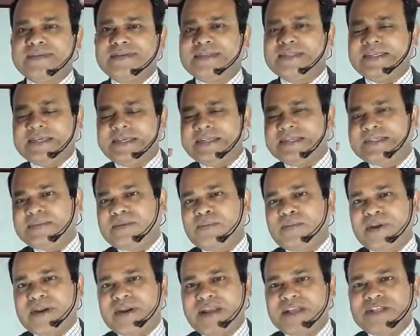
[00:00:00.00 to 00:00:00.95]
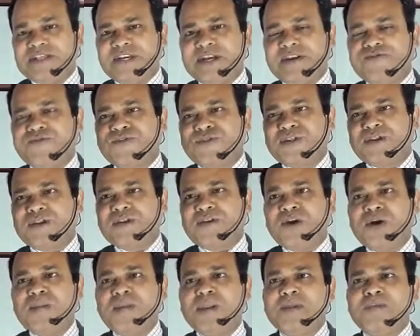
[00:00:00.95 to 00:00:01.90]
there is some range, and for the
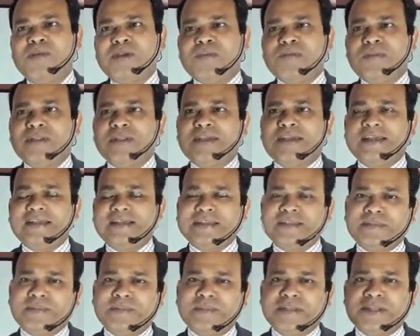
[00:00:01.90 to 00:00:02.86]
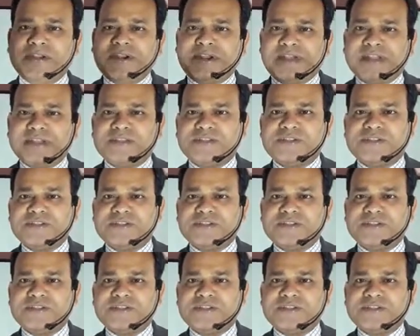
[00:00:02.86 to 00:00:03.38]
normal people there is some other range.